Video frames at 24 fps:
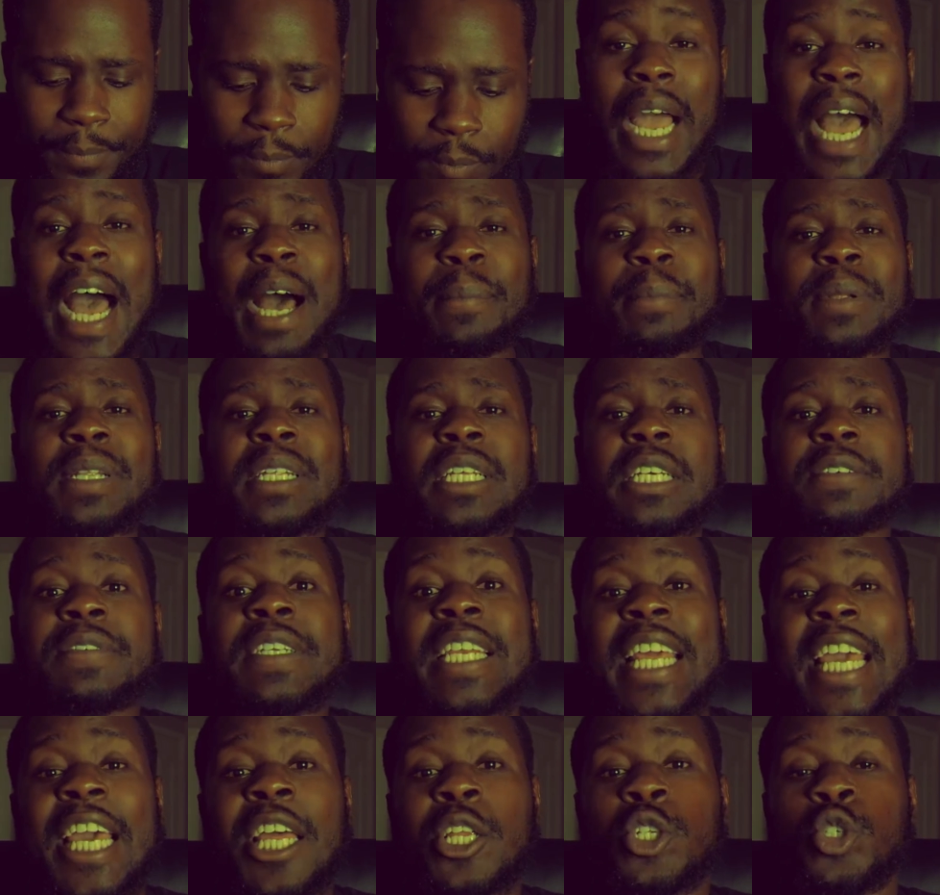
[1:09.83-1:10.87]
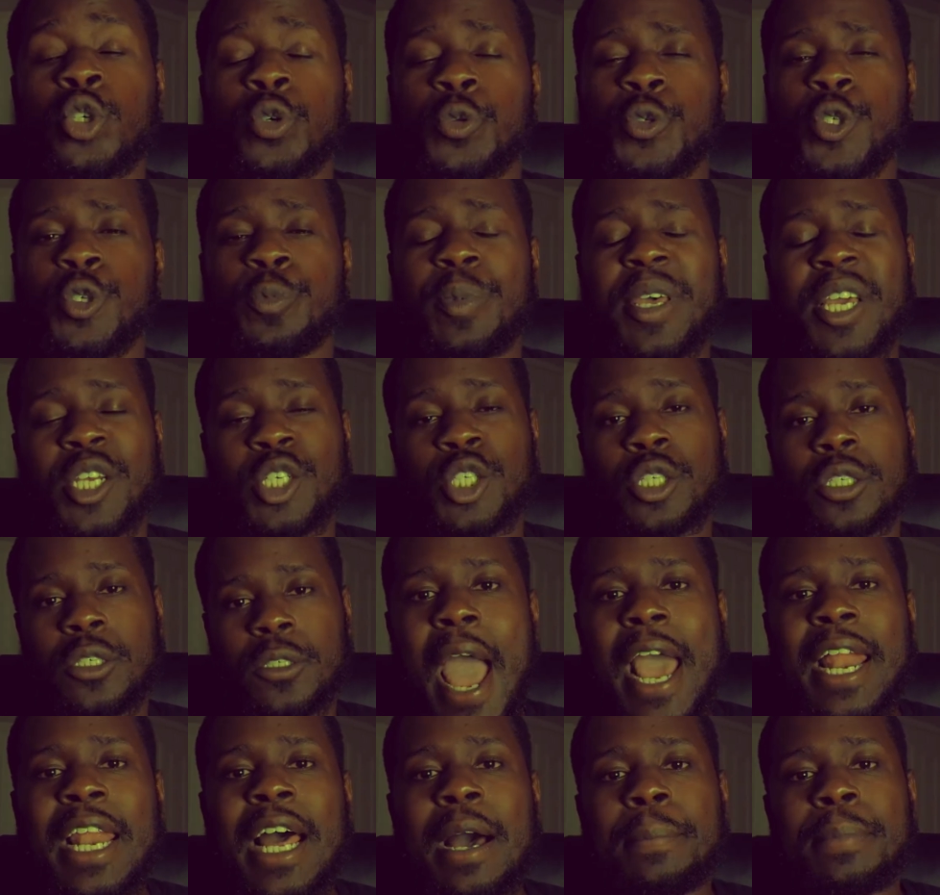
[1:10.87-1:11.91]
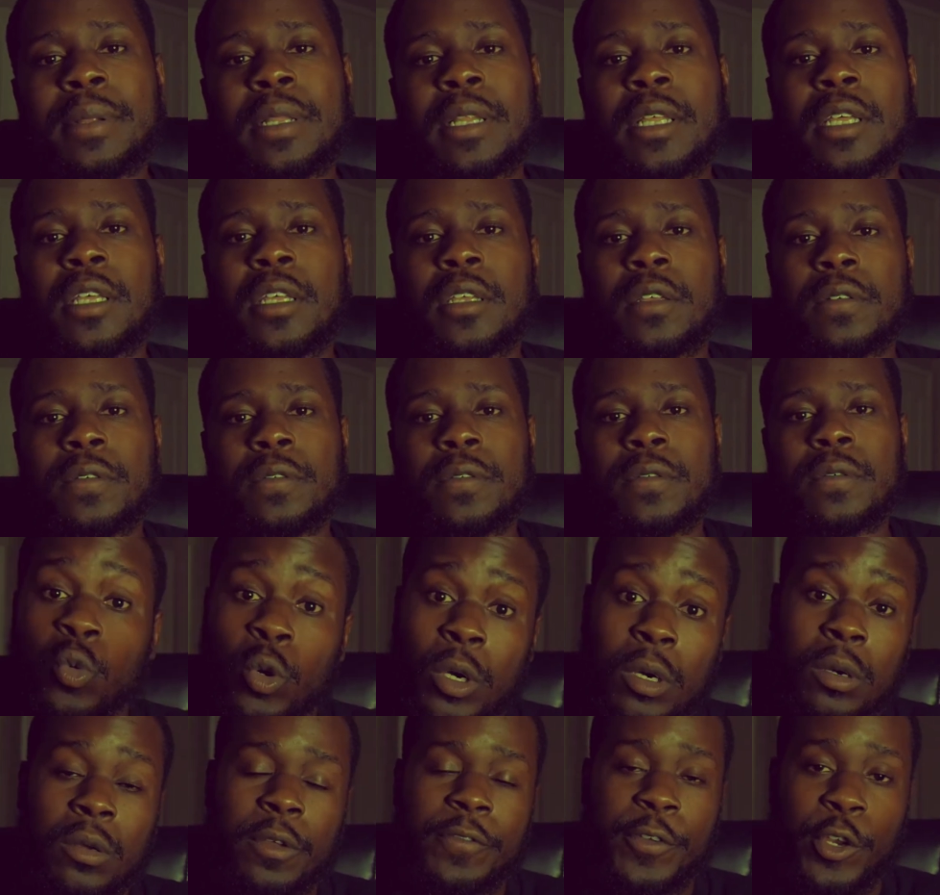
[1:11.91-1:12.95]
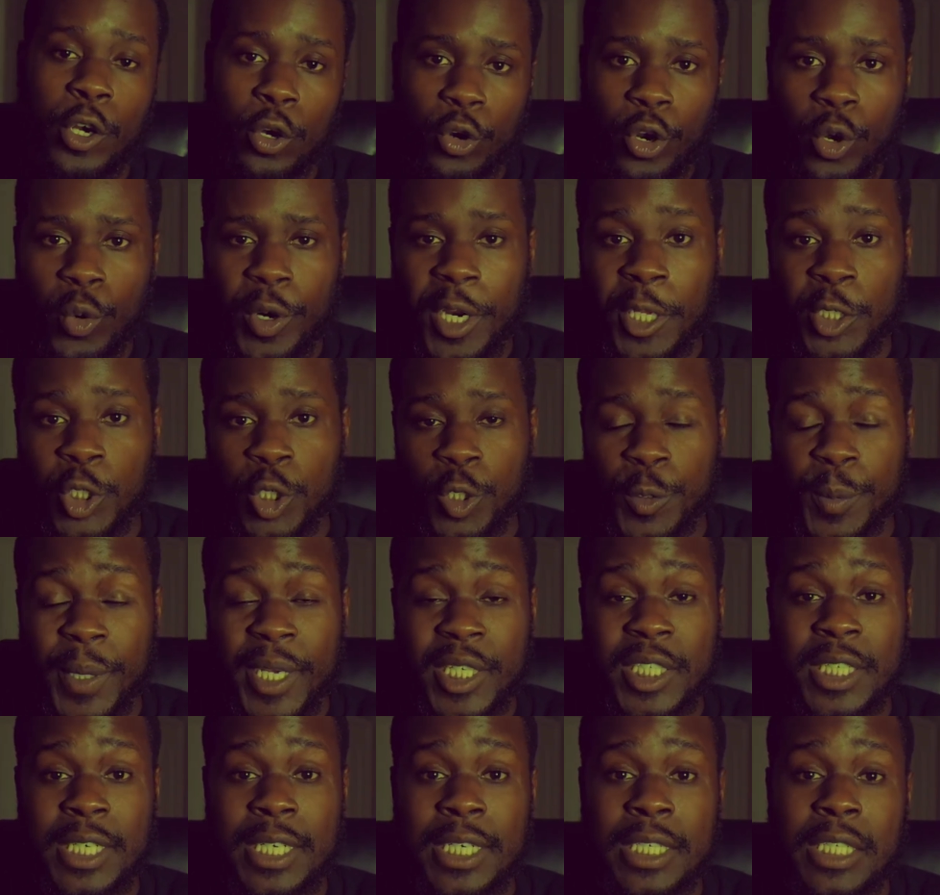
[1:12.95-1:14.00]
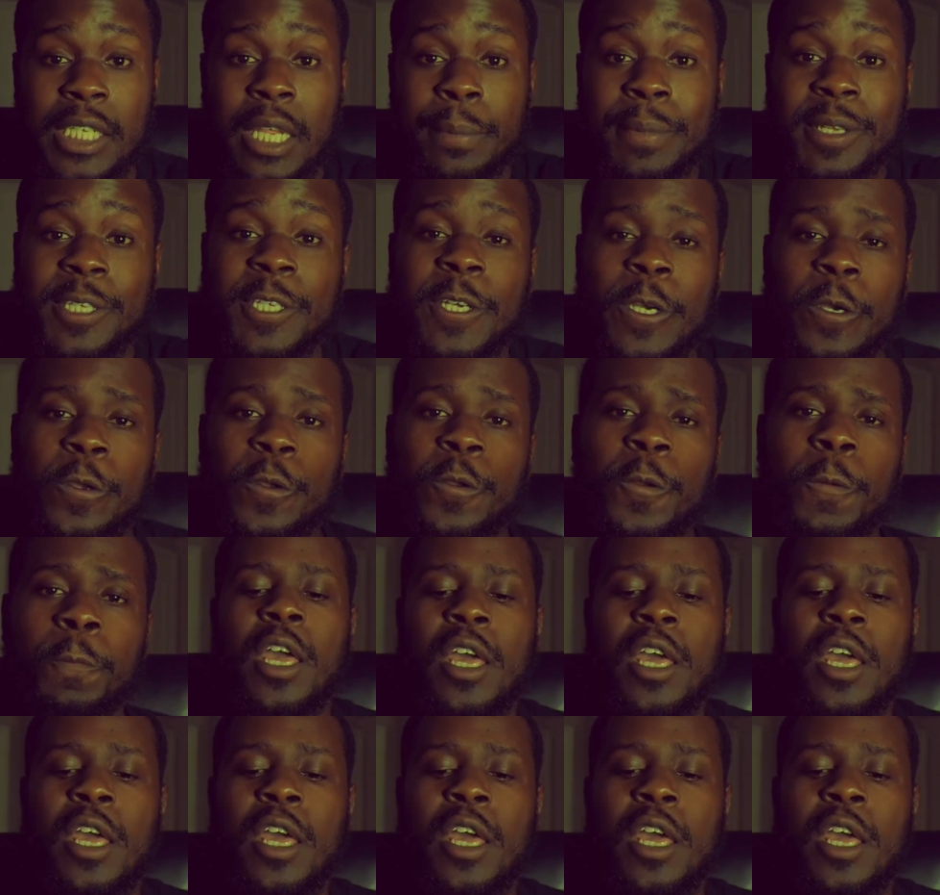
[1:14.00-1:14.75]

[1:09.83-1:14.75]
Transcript: I believe in introspection. And I believe, well, if you don't know what introspection is, let me tell you.